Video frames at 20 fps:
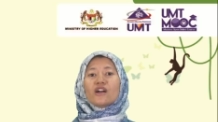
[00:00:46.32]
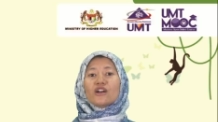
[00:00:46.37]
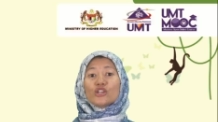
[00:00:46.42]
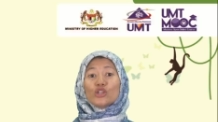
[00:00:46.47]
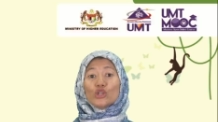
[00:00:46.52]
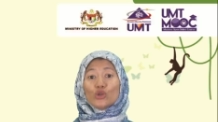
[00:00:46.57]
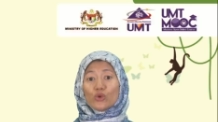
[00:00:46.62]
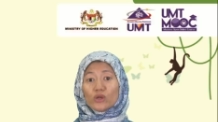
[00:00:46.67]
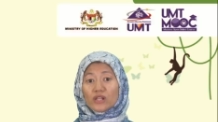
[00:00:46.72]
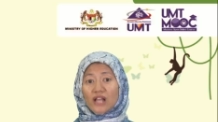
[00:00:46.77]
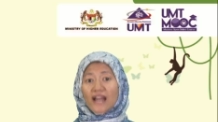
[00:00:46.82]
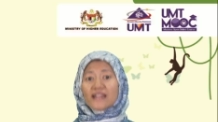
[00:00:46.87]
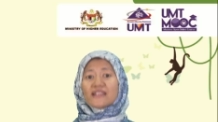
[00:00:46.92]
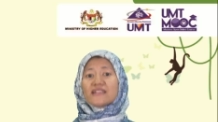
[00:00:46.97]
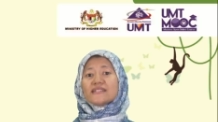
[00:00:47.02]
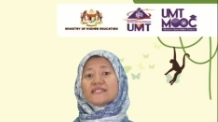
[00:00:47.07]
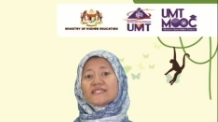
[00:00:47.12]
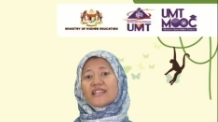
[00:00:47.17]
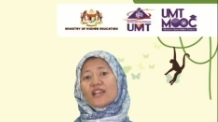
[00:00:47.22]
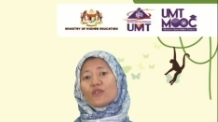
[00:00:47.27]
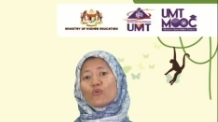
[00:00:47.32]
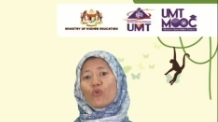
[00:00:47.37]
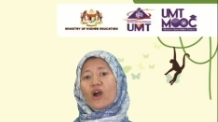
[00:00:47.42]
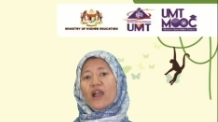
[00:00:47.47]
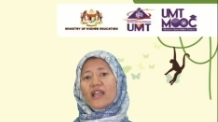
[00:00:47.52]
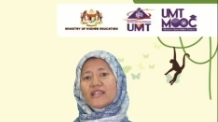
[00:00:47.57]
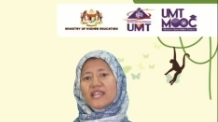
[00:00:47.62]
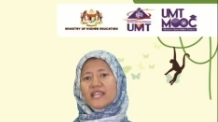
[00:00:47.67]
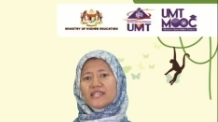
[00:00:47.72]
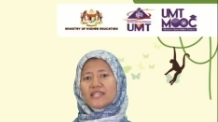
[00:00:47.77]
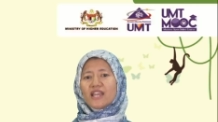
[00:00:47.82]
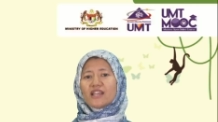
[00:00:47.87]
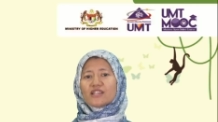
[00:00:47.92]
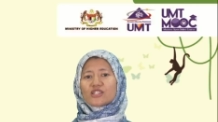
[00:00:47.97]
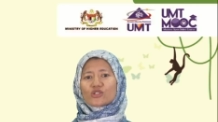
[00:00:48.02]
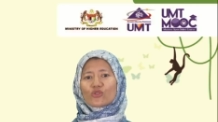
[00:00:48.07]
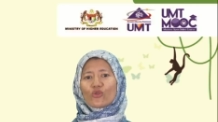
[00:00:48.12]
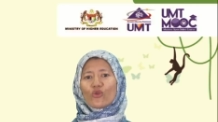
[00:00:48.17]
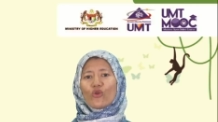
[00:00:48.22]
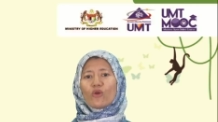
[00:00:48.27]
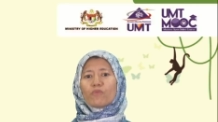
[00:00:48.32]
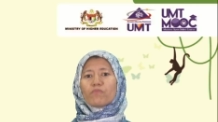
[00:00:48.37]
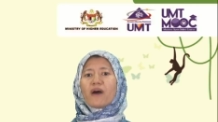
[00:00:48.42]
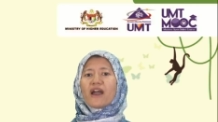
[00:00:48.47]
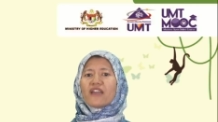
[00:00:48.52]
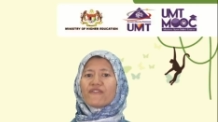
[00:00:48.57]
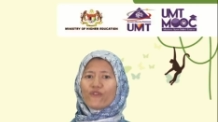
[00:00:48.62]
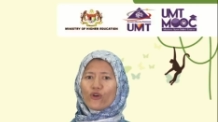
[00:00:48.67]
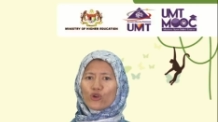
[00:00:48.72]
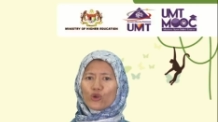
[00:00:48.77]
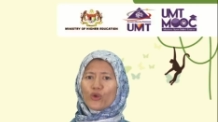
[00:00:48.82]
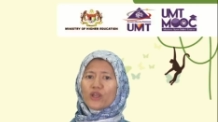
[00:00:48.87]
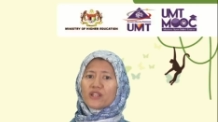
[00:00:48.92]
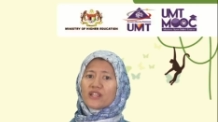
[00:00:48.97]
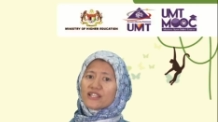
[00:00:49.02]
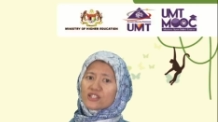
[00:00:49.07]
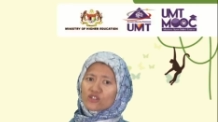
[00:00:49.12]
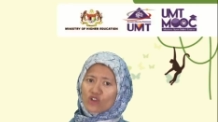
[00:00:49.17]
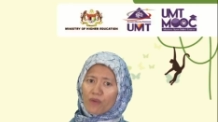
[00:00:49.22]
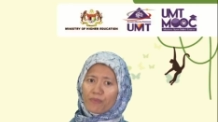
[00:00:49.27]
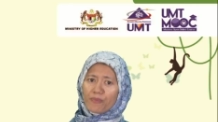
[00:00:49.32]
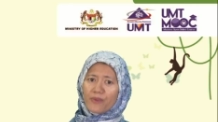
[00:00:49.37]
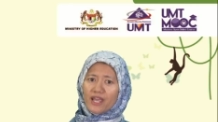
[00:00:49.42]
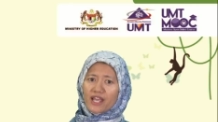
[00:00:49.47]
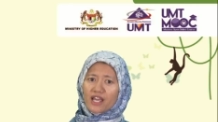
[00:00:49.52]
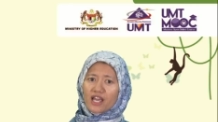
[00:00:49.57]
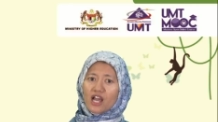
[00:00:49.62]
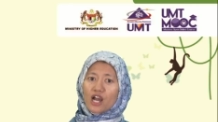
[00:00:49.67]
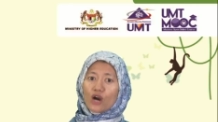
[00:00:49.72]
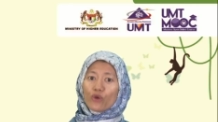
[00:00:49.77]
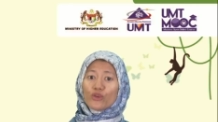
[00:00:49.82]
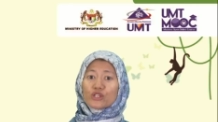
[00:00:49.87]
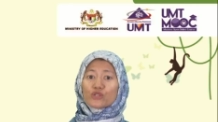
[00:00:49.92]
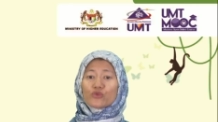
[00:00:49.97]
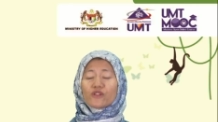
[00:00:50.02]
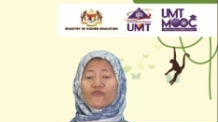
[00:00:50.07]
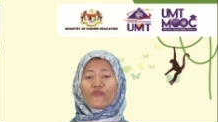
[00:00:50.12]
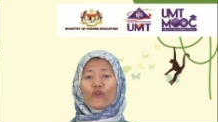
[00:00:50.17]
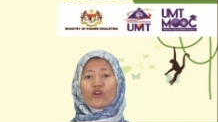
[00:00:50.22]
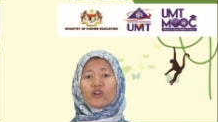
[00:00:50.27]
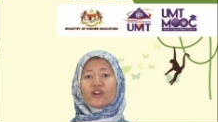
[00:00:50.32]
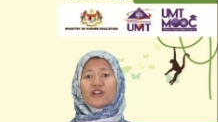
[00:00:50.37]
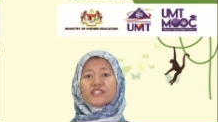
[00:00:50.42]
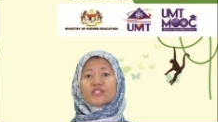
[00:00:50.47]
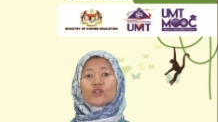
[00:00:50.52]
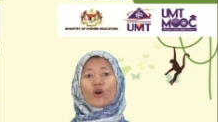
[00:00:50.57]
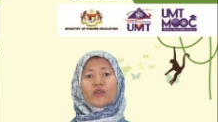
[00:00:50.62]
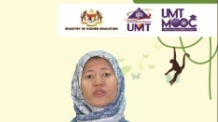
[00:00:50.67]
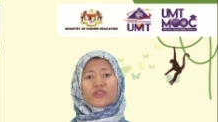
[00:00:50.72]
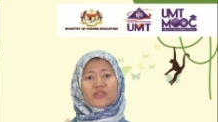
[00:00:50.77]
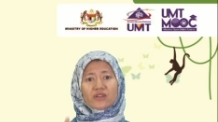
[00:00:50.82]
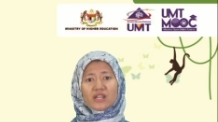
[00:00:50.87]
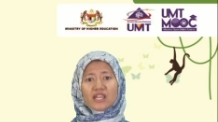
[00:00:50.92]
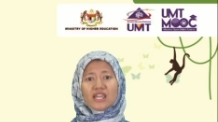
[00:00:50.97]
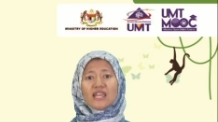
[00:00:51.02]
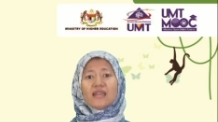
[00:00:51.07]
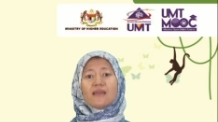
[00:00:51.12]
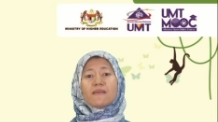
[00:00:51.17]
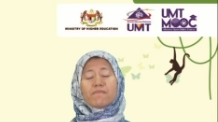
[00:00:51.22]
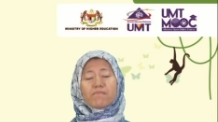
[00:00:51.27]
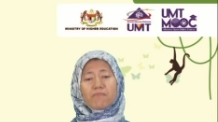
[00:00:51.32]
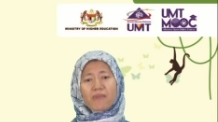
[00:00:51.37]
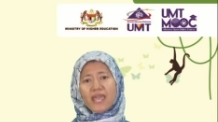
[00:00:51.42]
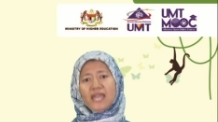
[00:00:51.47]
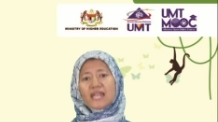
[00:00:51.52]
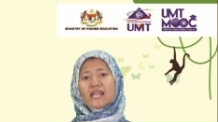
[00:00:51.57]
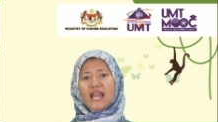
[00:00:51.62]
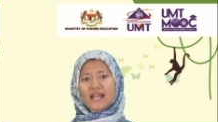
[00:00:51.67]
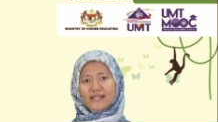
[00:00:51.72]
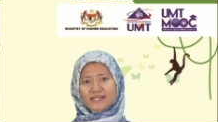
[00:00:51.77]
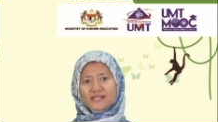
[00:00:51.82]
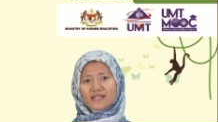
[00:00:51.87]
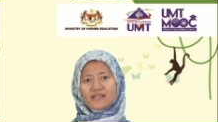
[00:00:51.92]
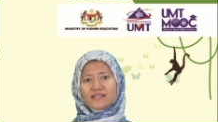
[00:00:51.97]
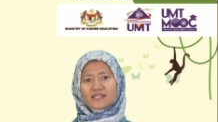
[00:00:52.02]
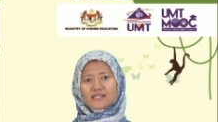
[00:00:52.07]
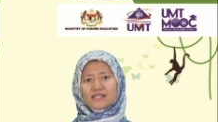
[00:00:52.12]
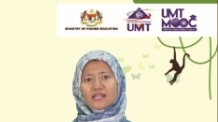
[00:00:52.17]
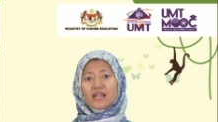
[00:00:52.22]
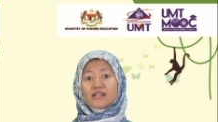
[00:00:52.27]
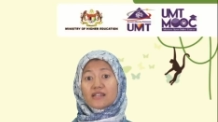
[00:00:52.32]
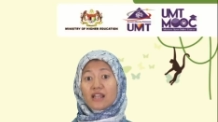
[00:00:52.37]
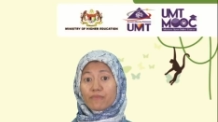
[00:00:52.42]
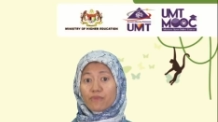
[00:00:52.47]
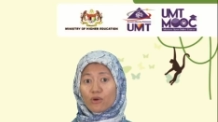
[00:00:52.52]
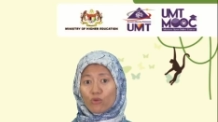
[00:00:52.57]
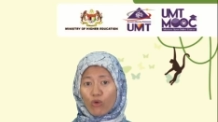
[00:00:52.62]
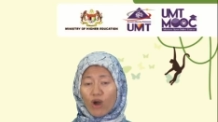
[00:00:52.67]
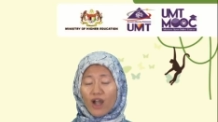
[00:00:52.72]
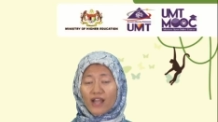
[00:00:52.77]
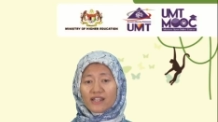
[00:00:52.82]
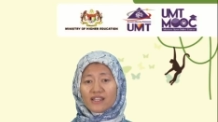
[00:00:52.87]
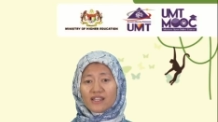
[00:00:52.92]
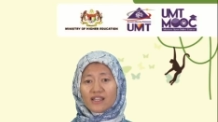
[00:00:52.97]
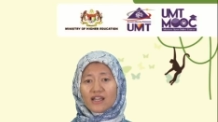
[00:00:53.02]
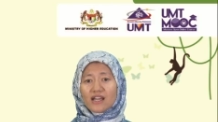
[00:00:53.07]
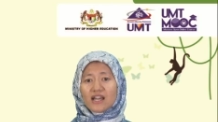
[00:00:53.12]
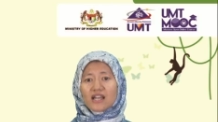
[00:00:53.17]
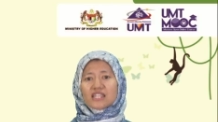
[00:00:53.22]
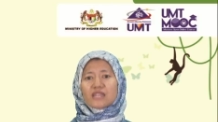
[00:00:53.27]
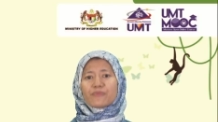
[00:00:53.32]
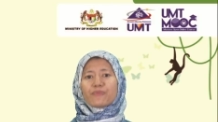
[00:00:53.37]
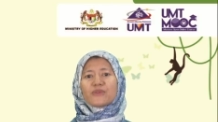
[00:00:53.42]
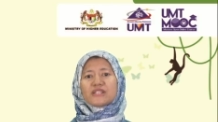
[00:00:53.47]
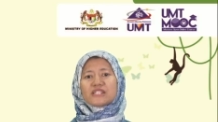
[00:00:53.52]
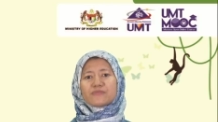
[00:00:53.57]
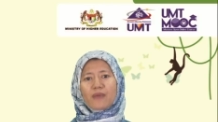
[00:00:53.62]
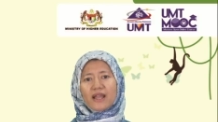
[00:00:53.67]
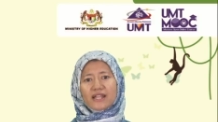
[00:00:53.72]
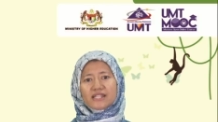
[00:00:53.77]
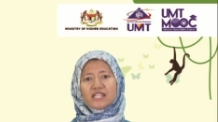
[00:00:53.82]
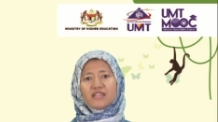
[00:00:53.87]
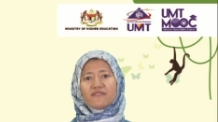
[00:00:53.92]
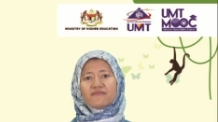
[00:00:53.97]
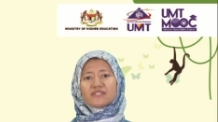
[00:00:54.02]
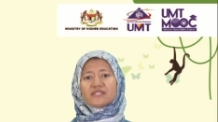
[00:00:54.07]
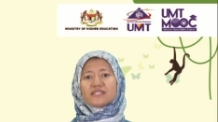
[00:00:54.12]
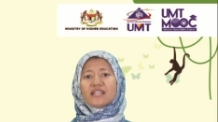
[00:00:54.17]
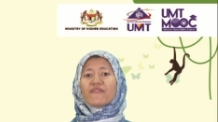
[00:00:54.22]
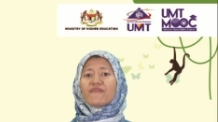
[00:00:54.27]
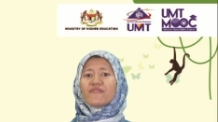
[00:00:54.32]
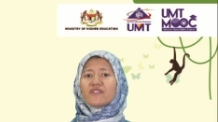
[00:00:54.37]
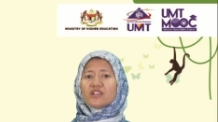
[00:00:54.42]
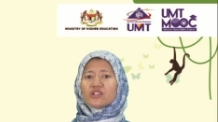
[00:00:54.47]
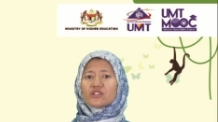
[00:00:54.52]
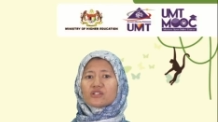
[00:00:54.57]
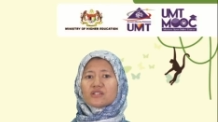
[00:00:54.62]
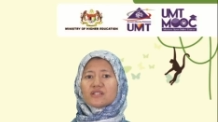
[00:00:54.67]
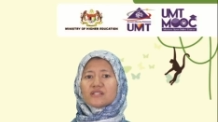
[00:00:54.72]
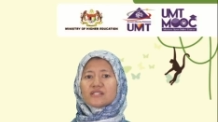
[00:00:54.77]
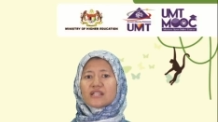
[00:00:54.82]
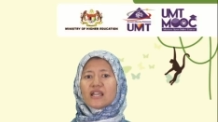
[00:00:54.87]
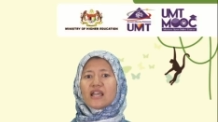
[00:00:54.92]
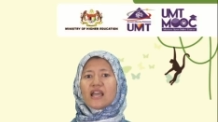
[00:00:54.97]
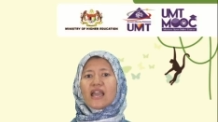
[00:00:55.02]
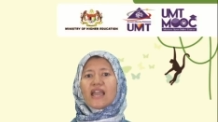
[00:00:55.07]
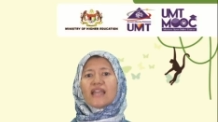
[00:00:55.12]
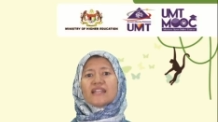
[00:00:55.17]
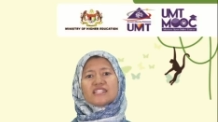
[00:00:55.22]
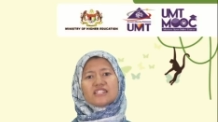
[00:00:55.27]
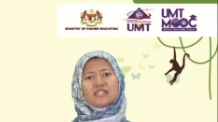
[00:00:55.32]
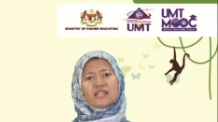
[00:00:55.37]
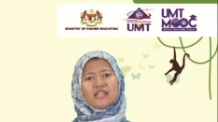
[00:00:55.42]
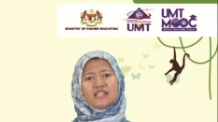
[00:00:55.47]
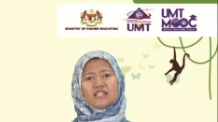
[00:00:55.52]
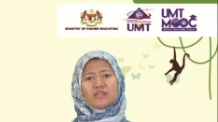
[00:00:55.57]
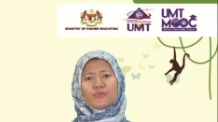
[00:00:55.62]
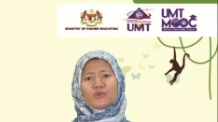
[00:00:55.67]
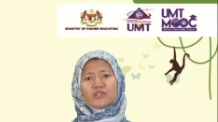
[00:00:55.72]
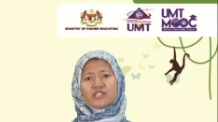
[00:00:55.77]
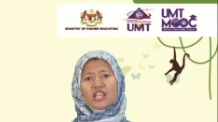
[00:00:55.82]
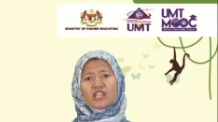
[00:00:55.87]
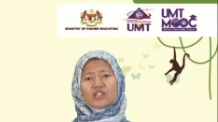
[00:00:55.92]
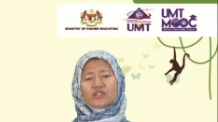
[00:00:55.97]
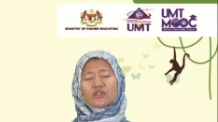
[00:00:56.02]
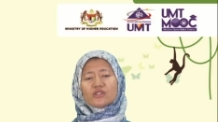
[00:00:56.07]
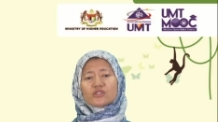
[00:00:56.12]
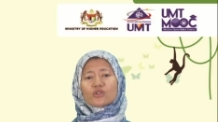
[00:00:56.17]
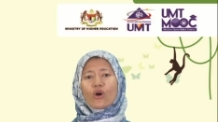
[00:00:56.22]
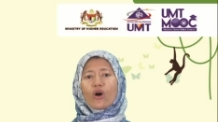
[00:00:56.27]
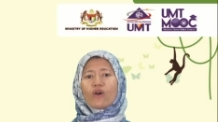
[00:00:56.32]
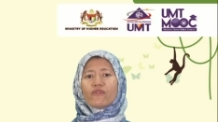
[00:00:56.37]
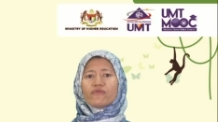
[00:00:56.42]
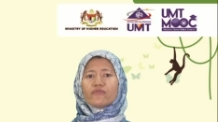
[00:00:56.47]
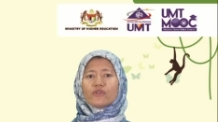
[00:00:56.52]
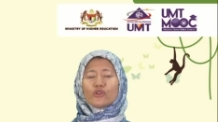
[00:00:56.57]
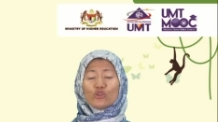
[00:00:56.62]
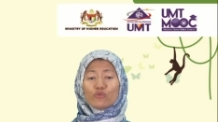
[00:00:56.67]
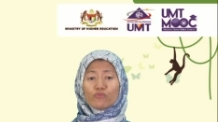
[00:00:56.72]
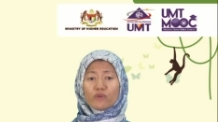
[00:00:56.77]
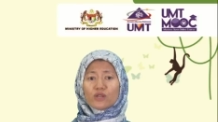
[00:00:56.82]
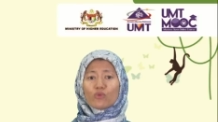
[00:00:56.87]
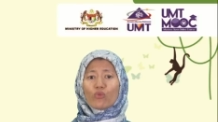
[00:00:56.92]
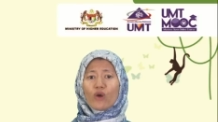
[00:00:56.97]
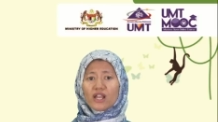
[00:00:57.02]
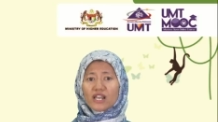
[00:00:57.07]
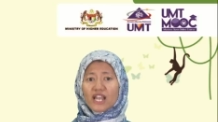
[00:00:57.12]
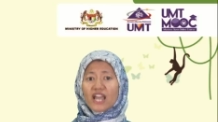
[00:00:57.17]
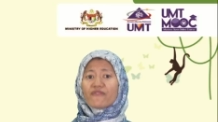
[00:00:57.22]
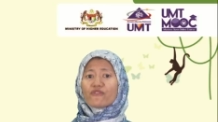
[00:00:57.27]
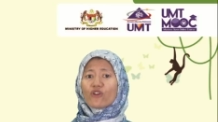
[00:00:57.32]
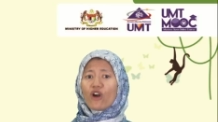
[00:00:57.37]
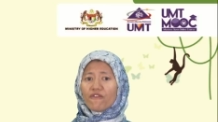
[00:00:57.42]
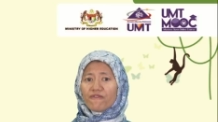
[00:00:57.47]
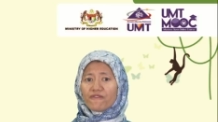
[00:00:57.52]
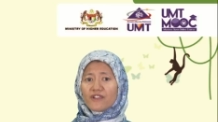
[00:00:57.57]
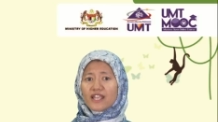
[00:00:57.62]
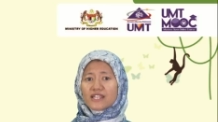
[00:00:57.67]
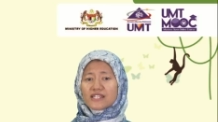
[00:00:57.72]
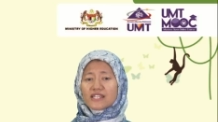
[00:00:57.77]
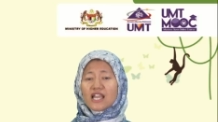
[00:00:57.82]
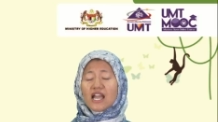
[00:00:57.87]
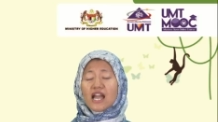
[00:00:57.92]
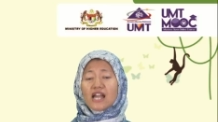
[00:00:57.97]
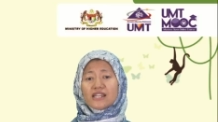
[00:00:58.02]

You will understand why they think so by following this topic, which will focus on three main lessons. Number one, the perspectives, definitions, and interpretations of human-wildlife conflict.